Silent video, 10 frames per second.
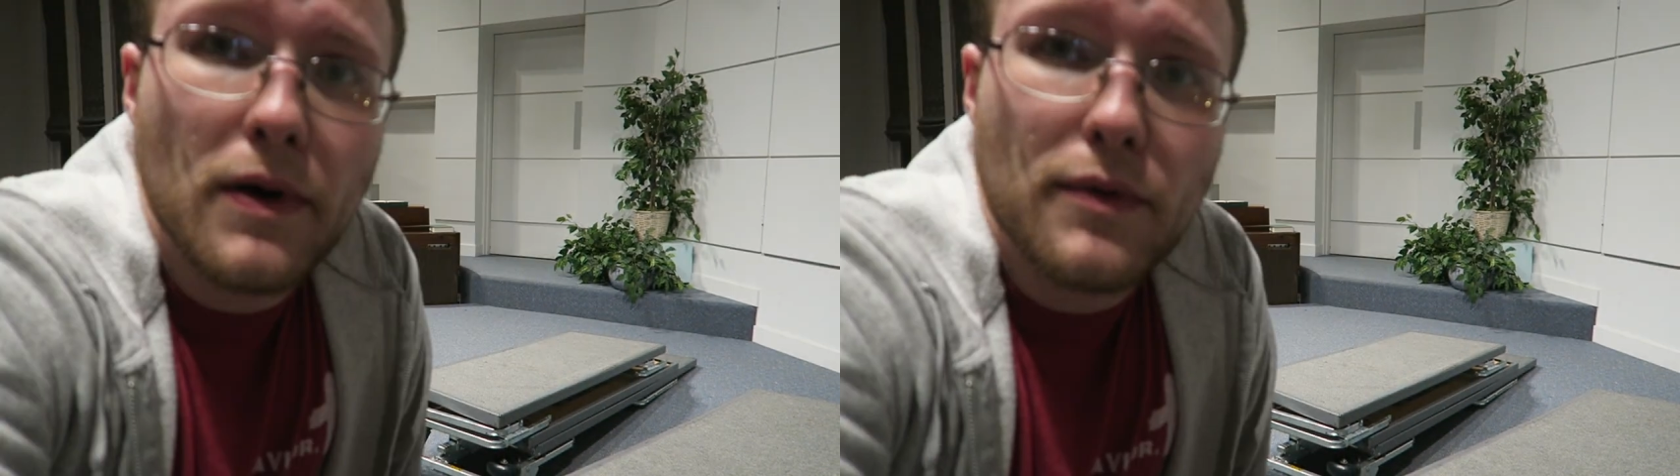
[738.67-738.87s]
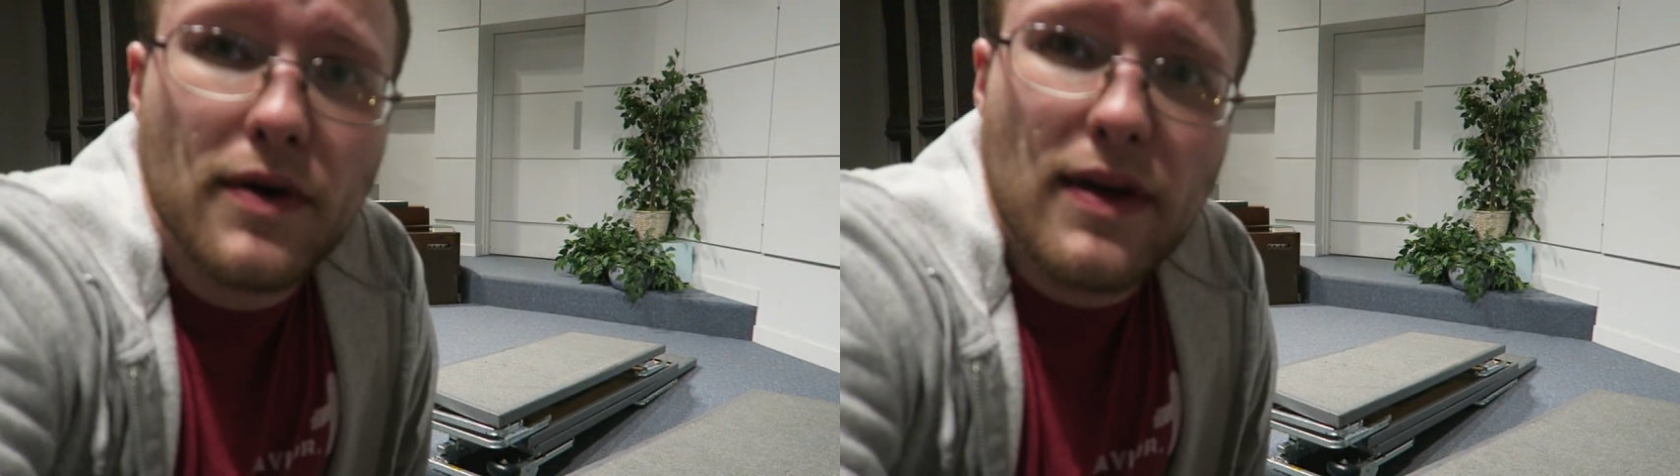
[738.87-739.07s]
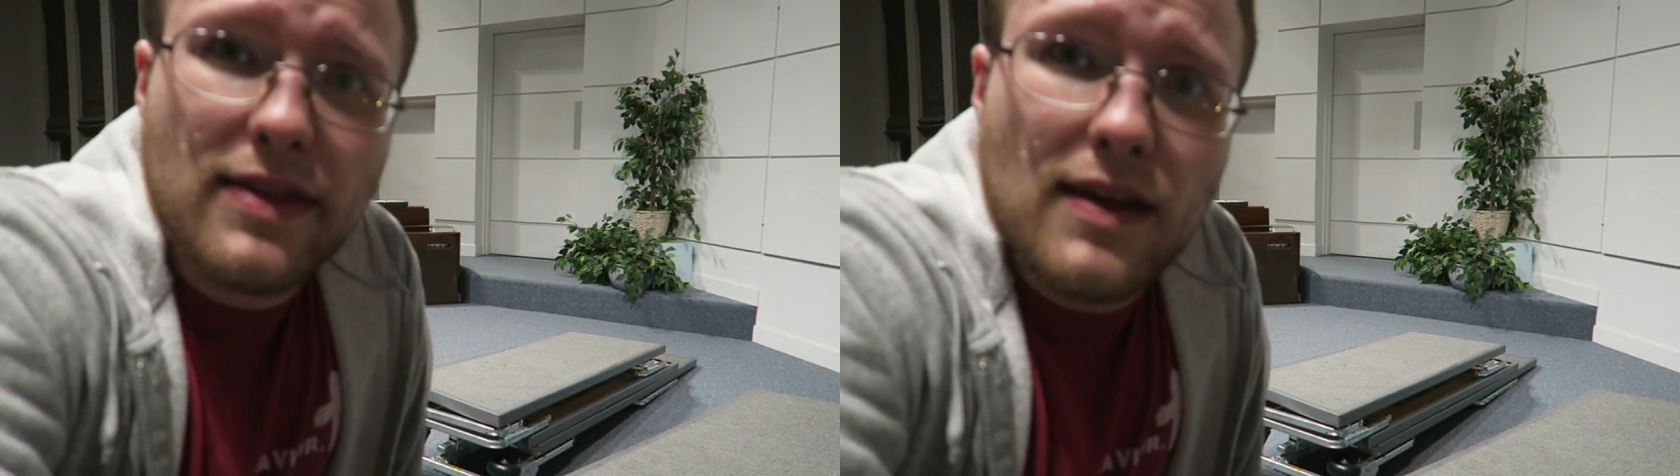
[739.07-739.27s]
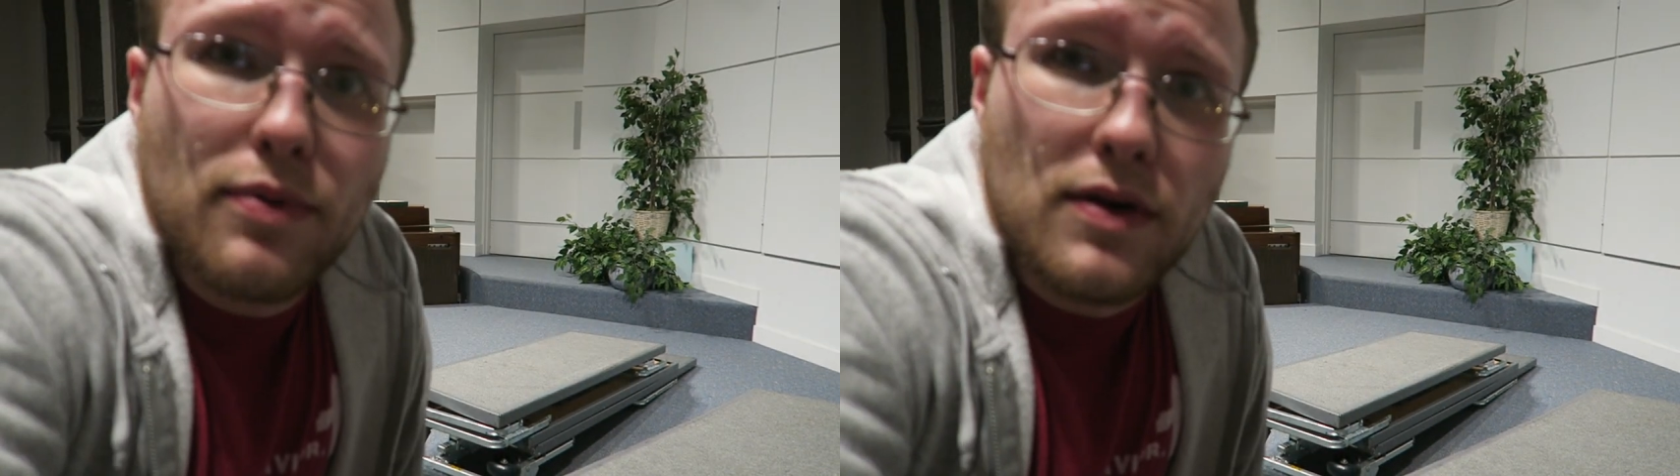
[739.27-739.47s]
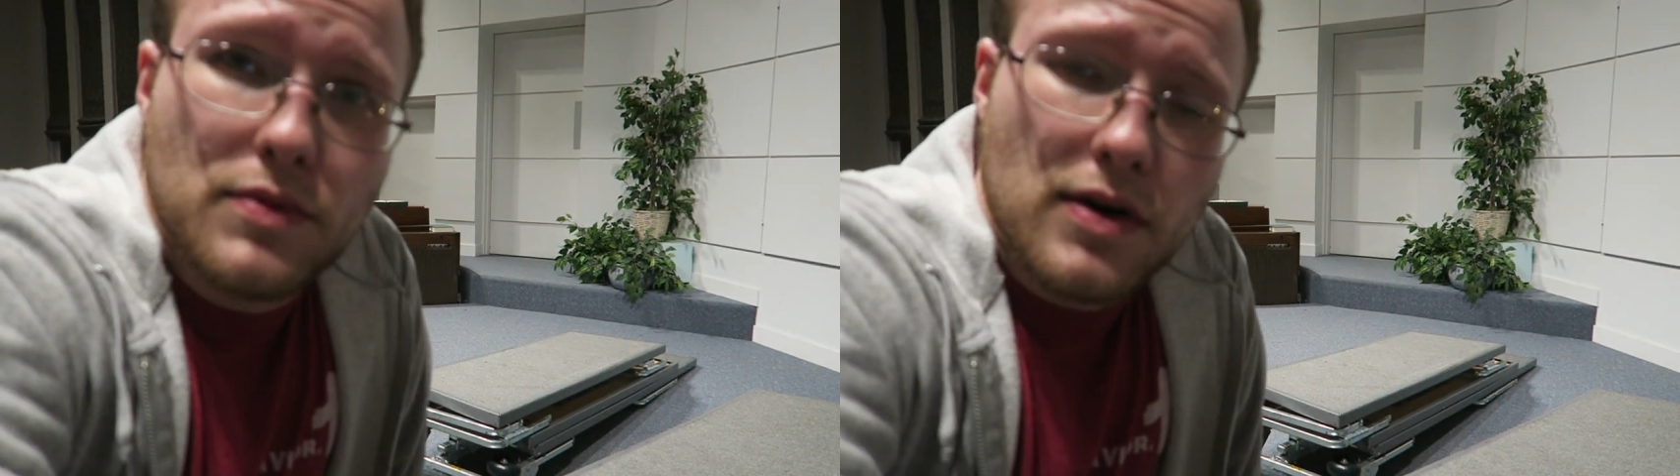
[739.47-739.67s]
but we're at that
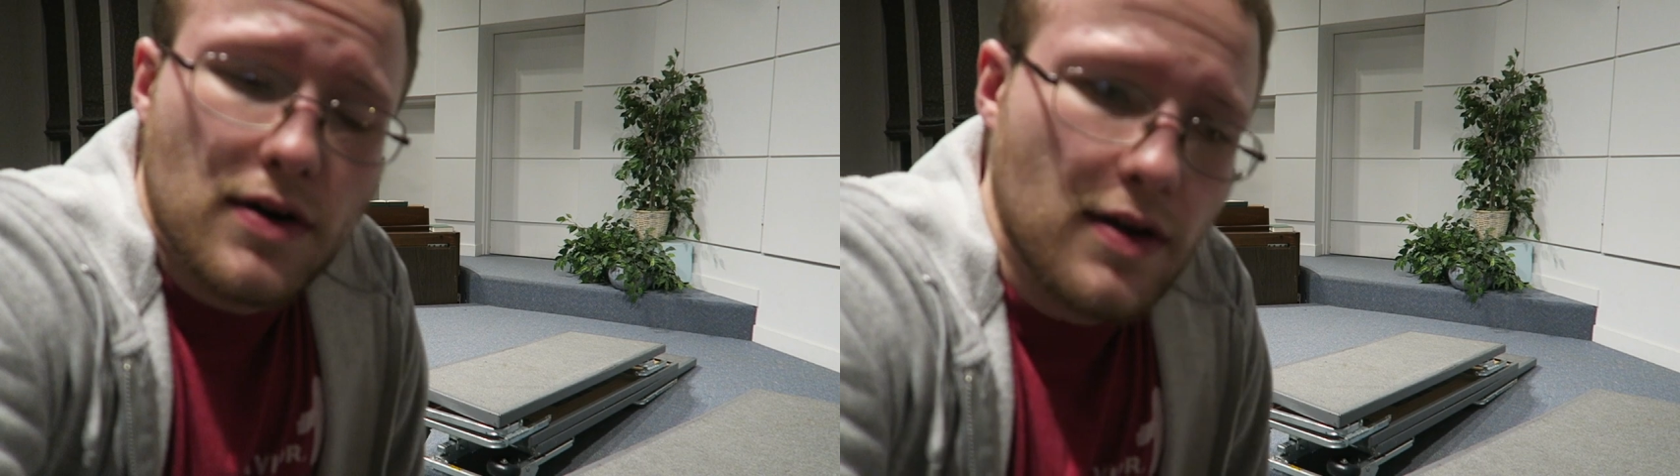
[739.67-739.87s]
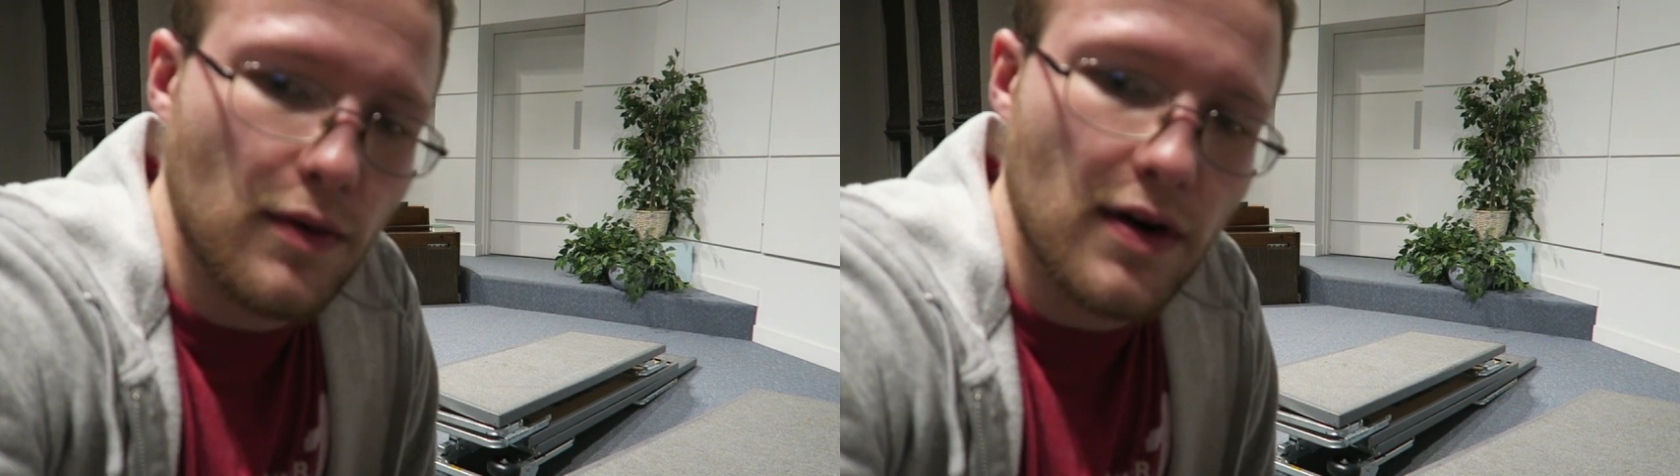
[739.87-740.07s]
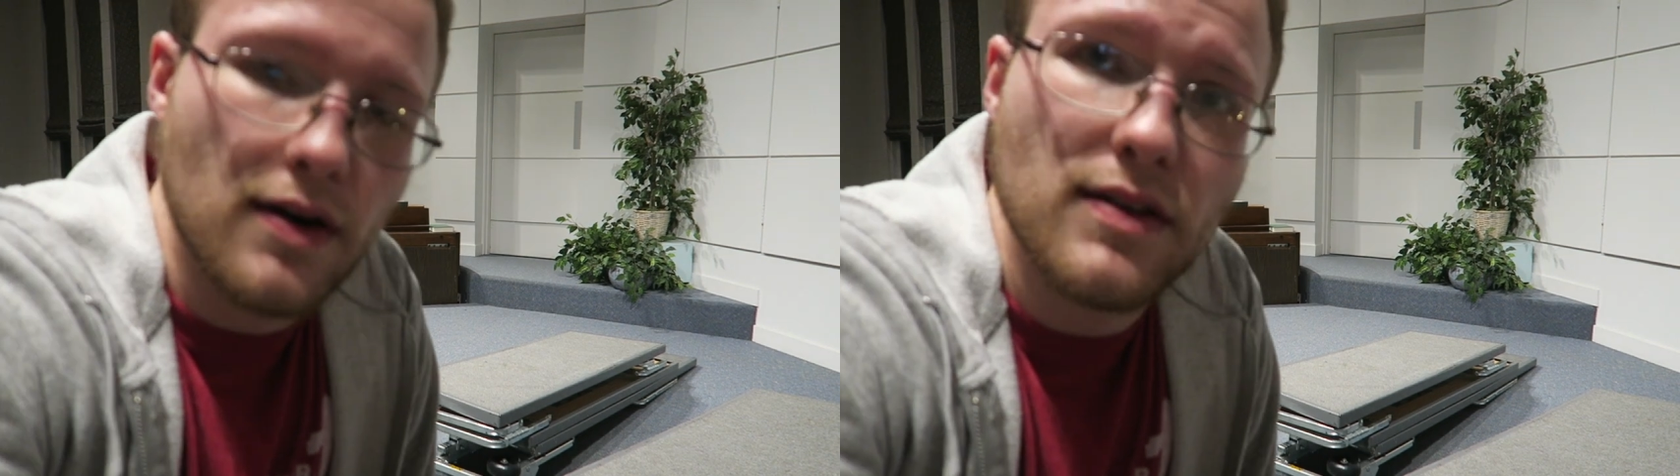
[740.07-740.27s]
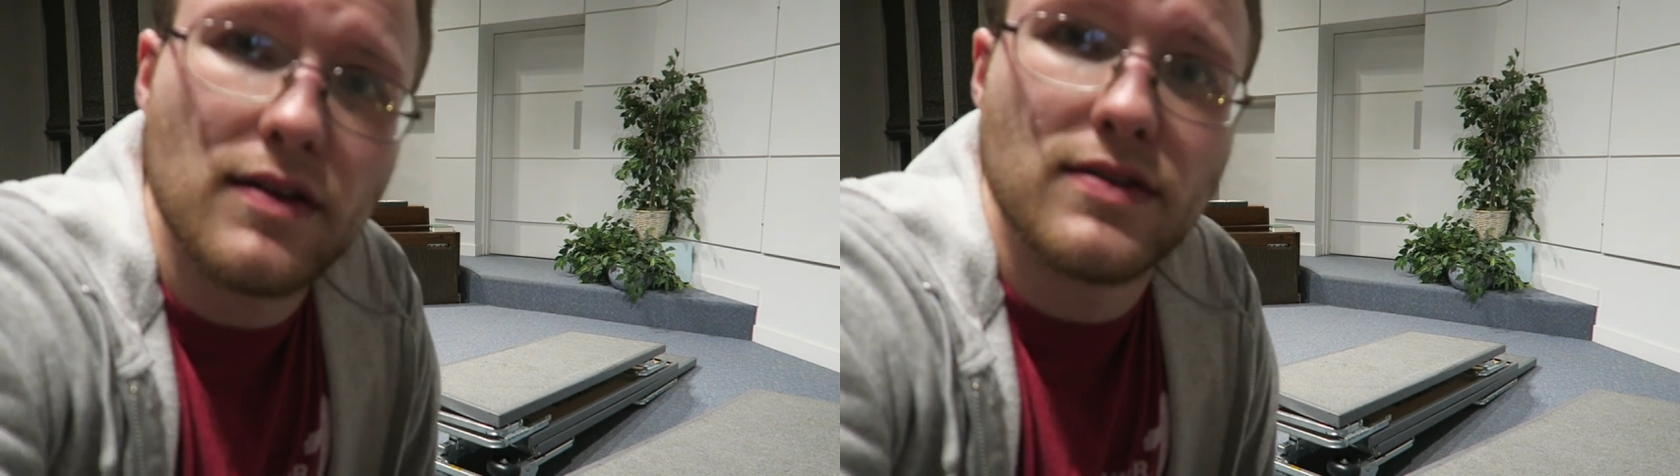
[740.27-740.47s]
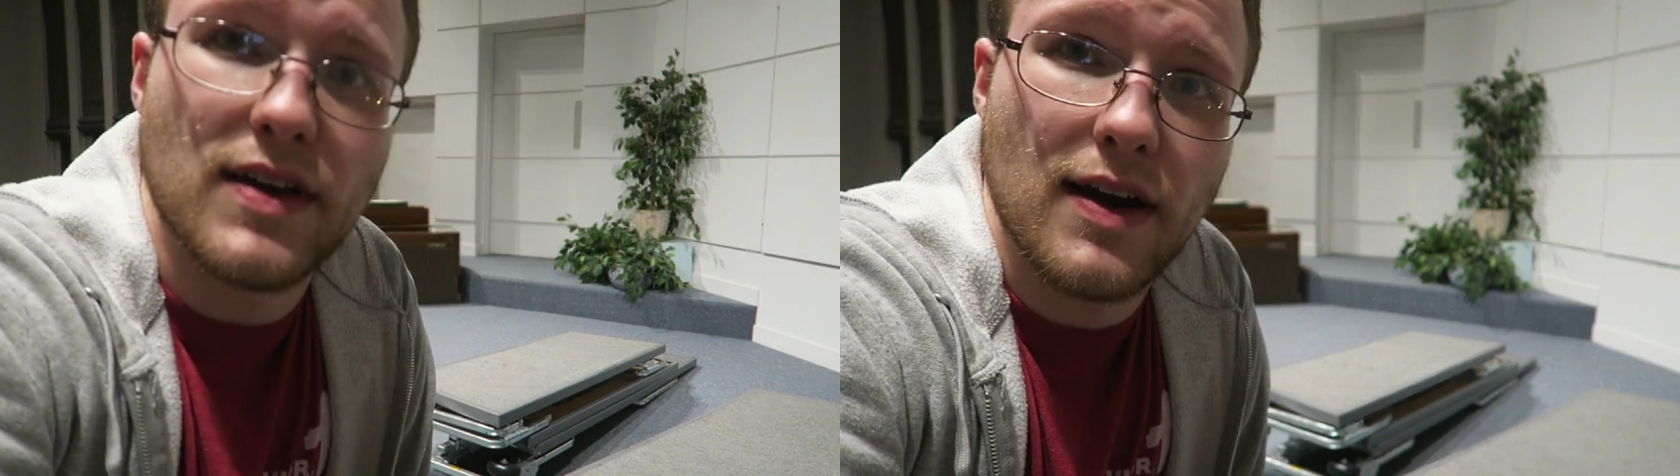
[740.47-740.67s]
point where we're a
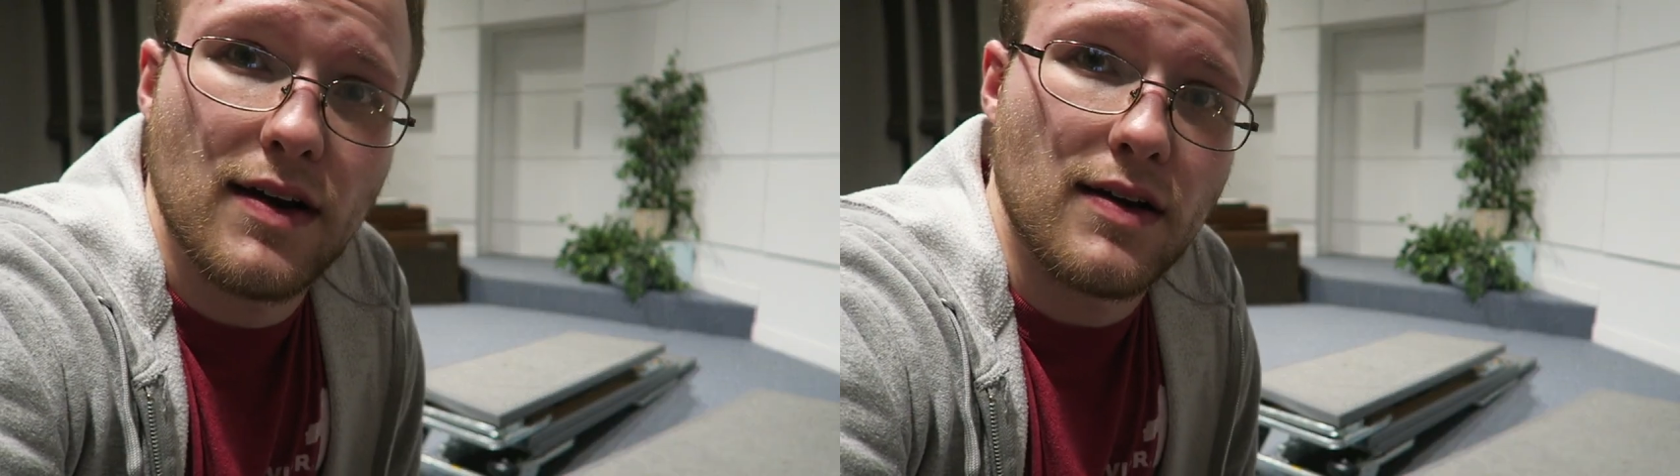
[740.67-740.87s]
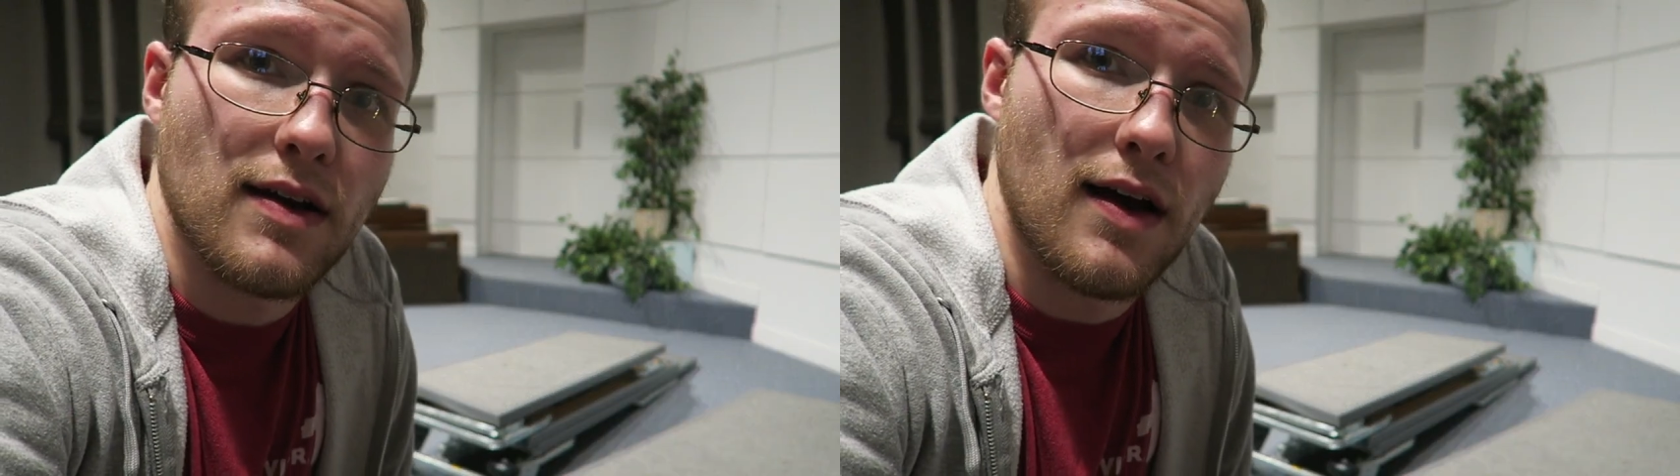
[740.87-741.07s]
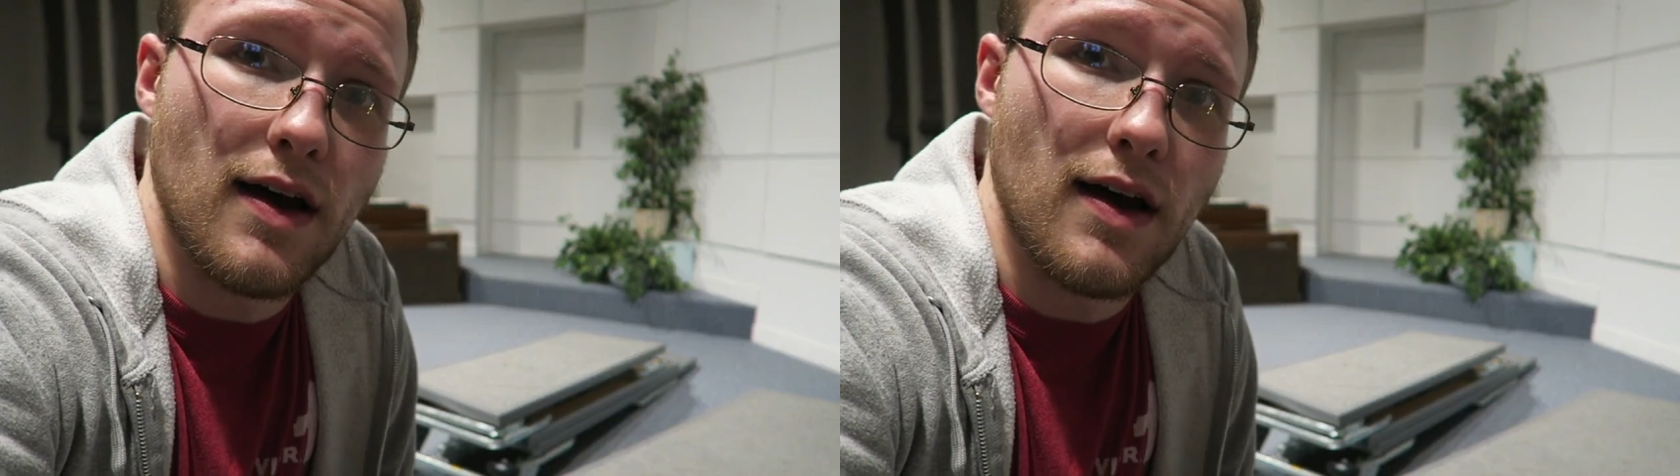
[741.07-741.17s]
little tired,